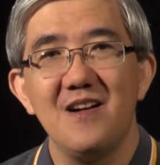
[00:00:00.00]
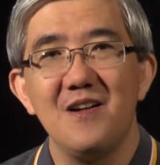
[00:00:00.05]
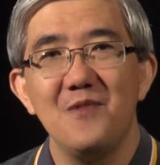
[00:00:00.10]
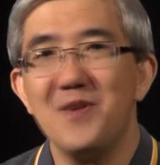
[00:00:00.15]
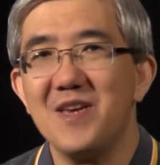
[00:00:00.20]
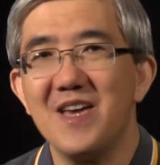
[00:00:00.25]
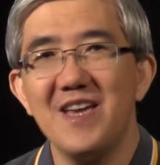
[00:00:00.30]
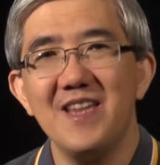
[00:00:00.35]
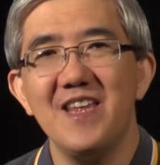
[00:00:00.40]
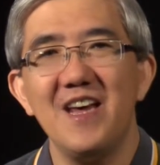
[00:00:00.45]

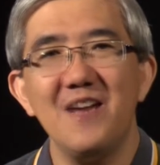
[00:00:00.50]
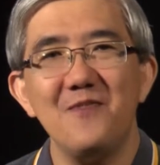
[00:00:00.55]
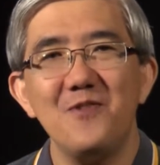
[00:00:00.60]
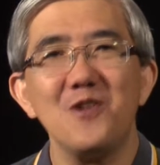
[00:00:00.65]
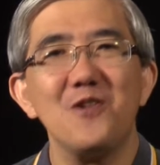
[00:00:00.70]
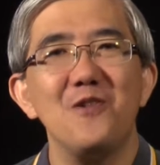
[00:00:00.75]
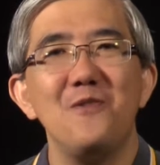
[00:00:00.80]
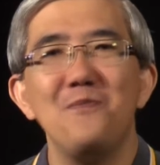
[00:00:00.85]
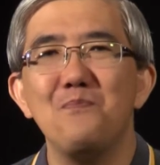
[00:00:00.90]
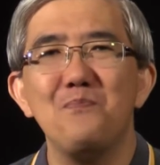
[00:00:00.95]
We can never
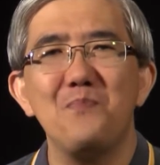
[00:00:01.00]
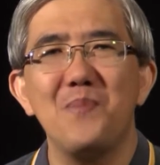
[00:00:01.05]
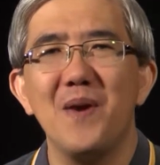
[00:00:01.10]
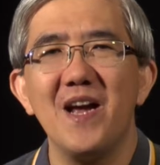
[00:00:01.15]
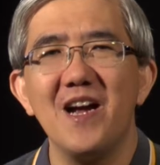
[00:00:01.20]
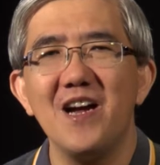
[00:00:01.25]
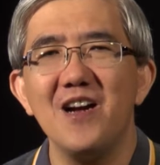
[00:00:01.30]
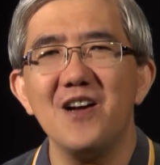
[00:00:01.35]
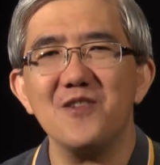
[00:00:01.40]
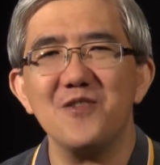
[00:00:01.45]

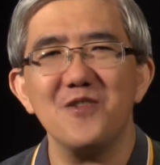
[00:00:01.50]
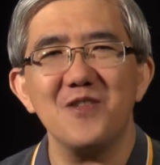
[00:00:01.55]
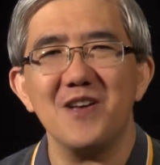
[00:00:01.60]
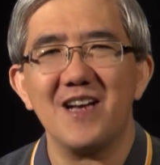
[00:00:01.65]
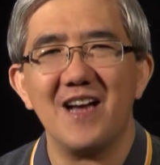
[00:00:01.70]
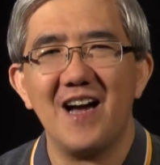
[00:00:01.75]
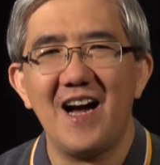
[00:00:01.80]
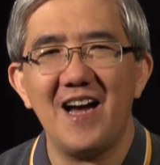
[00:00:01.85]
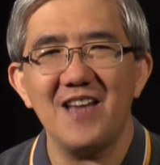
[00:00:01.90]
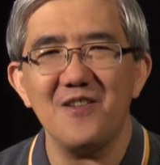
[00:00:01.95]
compare to the
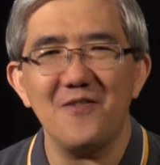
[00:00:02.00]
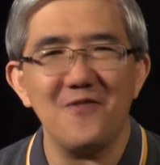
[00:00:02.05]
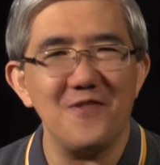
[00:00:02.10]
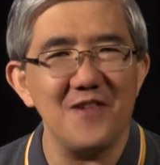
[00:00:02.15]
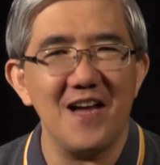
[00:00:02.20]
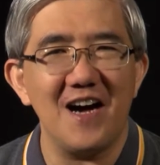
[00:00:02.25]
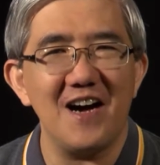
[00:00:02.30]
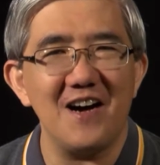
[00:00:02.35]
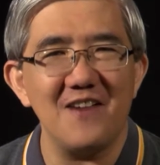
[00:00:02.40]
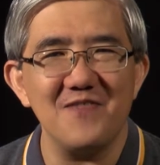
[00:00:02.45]
kind of
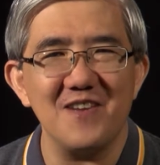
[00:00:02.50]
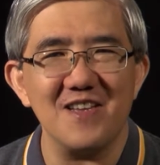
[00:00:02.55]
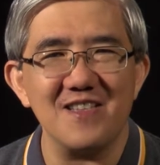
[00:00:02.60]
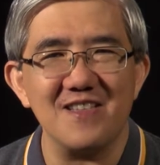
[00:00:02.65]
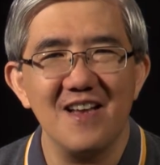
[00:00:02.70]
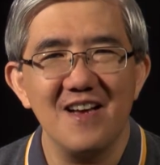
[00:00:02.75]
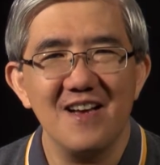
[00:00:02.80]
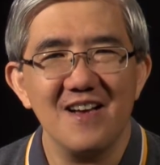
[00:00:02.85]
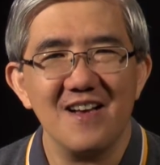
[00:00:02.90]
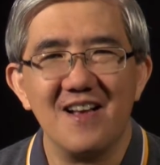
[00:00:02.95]
love that
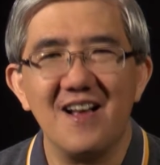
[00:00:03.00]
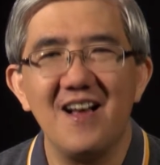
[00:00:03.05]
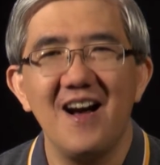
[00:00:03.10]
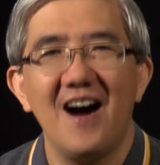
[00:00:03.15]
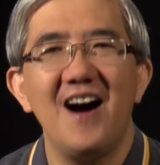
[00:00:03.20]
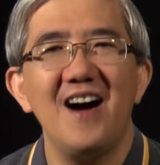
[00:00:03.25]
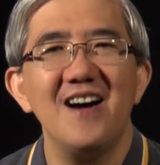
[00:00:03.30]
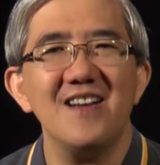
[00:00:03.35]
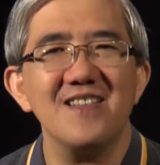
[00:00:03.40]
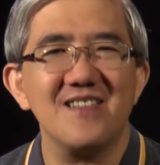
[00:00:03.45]

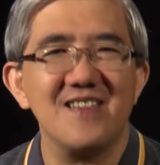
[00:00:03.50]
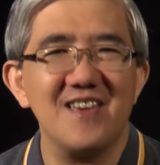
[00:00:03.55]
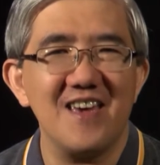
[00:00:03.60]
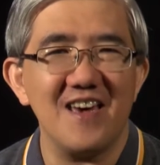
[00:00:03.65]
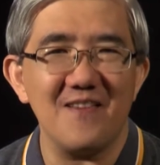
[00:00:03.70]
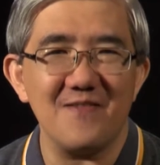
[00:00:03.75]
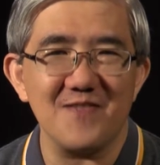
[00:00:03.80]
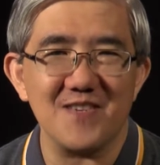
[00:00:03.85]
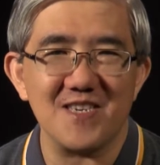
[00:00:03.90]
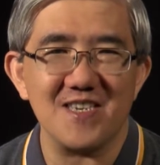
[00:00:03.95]
God
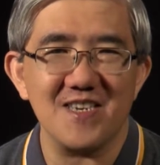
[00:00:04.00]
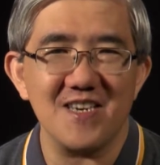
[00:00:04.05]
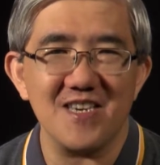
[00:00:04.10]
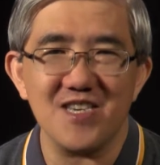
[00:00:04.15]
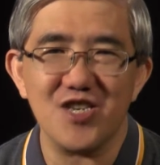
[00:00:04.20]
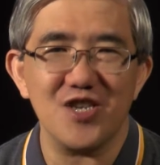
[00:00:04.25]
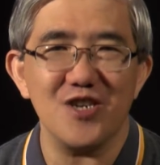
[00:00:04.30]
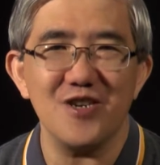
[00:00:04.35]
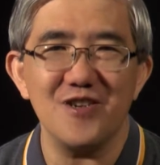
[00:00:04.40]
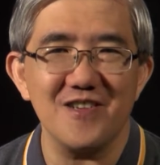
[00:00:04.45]
gives
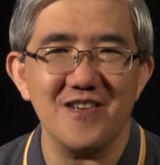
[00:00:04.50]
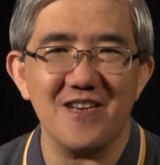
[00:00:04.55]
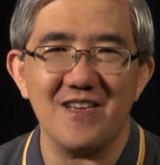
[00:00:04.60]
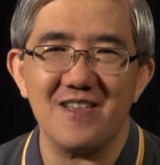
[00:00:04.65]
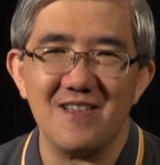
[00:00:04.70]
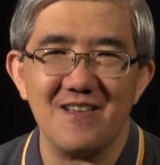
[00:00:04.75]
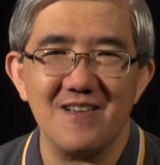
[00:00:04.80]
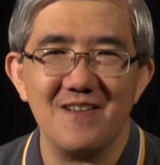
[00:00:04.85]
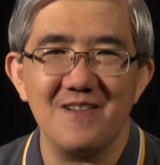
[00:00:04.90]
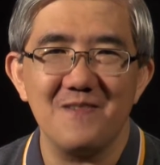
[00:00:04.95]
his
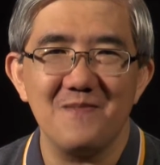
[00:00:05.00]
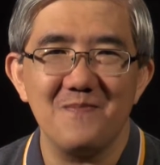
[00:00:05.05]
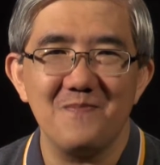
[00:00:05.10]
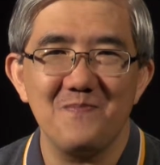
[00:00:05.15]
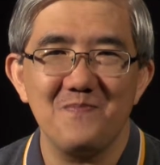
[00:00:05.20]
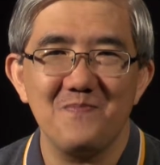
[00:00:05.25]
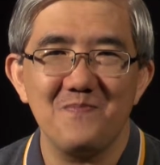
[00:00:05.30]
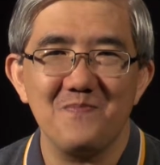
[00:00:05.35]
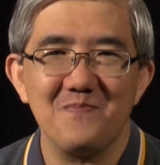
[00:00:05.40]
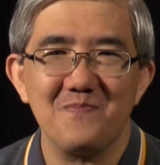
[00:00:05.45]
children.
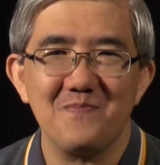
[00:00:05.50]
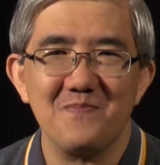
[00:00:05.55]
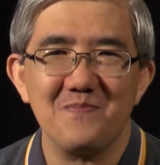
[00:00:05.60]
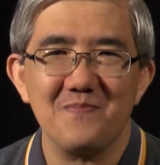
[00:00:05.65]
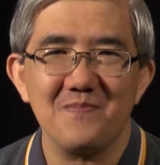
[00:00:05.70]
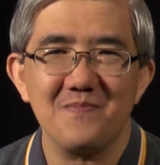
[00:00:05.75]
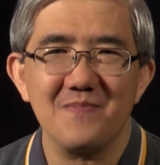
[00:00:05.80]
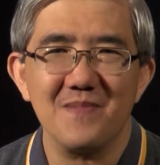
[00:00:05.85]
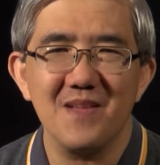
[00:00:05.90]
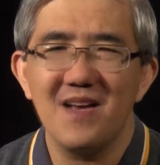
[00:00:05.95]

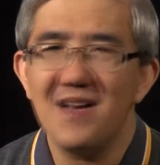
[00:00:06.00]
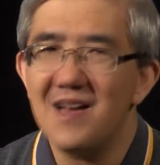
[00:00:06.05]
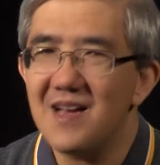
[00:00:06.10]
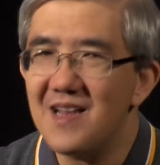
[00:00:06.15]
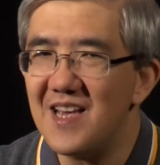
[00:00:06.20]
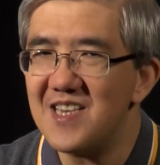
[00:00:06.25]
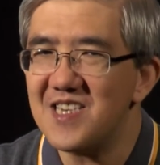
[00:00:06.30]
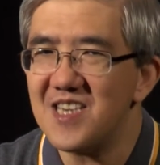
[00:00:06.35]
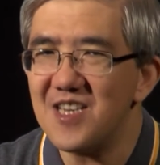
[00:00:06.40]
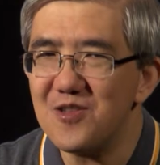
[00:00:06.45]

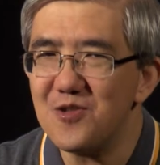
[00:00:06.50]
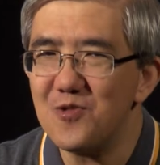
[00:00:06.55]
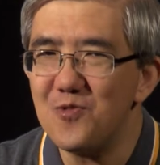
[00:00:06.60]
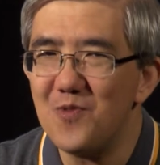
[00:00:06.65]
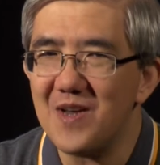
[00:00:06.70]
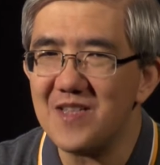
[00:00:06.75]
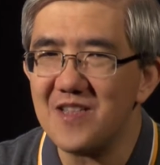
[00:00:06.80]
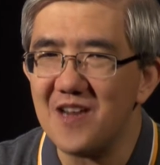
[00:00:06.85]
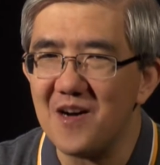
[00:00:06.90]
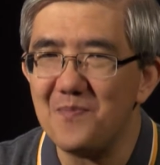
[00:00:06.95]
Listen to
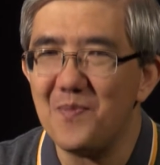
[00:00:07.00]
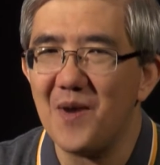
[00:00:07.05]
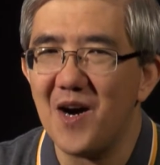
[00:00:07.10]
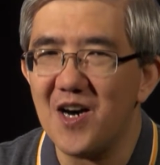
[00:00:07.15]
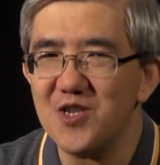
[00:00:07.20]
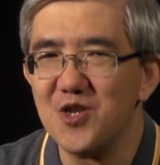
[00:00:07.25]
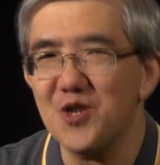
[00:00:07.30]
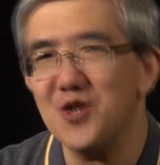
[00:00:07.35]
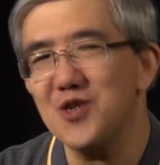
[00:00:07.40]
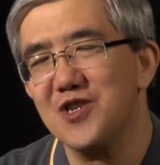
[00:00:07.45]
what the
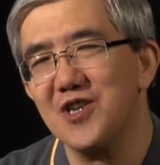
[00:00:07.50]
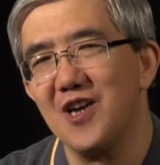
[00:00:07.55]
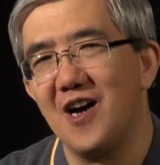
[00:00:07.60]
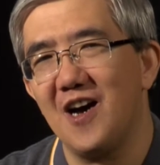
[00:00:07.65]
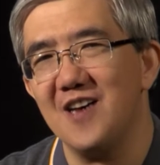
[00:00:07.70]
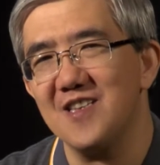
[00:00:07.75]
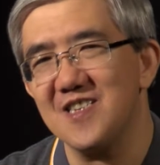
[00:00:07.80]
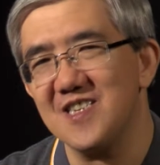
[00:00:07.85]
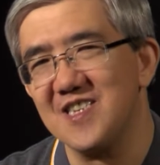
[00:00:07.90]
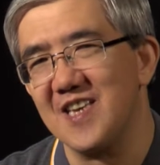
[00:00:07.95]
Apostle
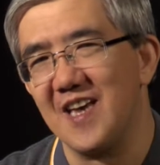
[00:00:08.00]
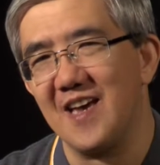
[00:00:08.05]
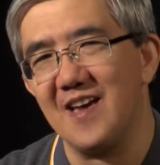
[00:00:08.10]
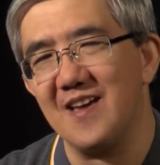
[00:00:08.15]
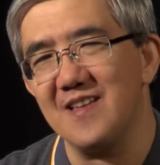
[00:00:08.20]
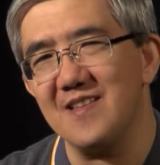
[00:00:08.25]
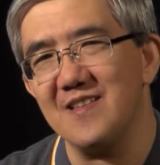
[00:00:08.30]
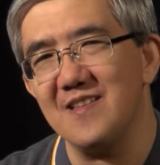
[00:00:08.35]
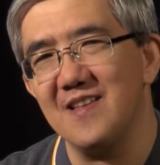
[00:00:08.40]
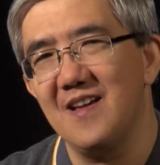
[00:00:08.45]
John
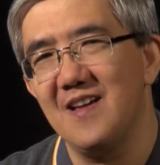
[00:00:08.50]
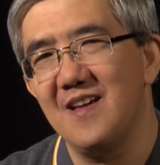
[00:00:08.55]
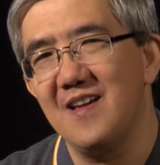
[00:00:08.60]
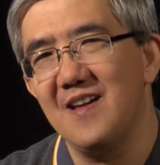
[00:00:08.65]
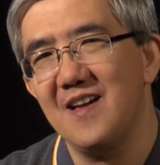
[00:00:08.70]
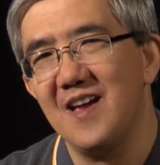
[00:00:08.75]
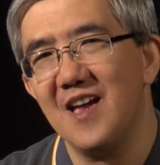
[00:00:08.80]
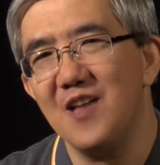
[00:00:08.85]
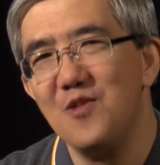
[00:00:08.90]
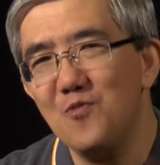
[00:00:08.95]
said
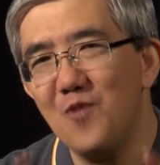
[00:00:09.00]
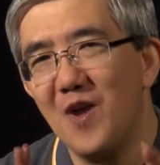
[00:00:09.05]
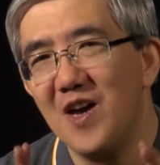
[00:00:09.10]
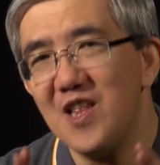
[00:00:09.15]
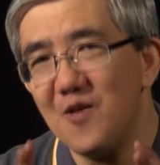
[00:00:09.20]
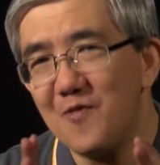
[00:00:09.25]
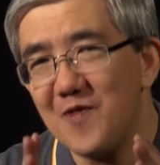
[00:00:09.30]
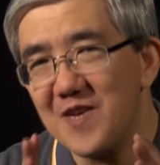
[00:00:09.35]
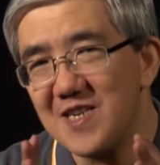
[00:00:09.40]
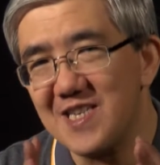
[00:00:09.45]
in one
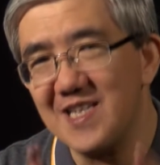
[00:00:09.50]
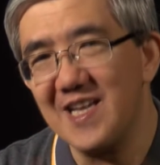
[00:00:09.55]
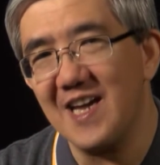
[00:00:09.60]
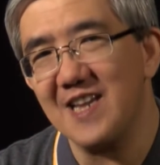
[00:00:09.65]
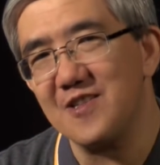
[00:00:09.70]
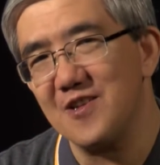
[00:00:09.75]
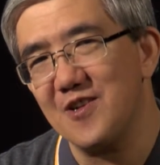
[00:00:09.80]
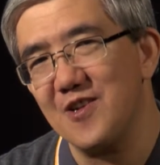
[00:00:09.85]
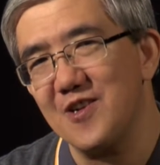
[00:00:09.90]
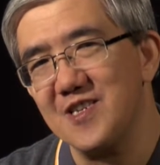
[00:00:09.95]
of his
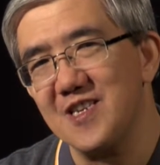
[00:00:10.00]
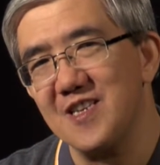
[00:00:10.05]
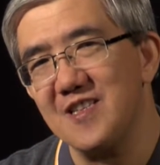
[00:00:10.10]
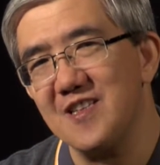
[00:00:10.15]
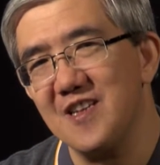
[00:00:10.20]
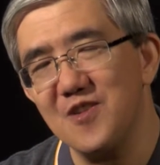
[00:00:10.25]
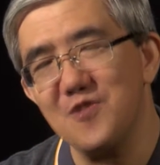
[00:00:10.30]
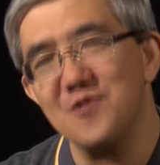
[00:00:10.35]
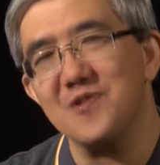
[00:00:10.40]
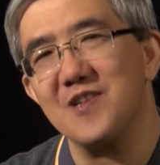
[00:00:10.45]
letters in
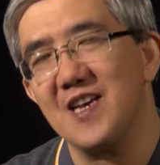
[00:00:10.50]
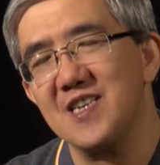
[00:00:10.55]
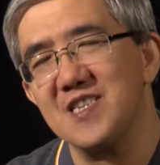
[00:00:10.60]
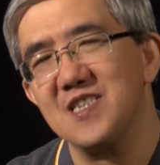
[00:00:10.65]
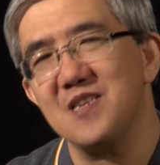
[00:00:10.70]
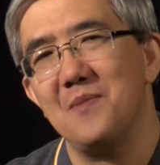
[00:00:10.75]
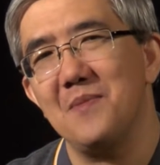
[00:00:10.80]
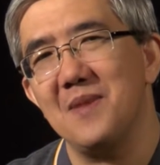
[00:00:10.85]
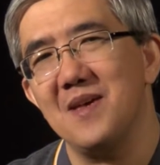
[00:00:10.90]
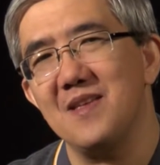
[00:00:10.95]
the New
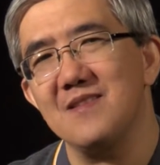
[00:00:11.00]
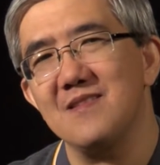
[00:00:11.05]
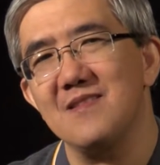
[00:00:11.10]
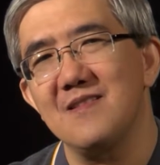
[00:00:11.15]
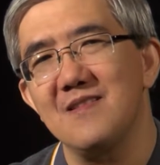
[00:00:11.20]
Testament.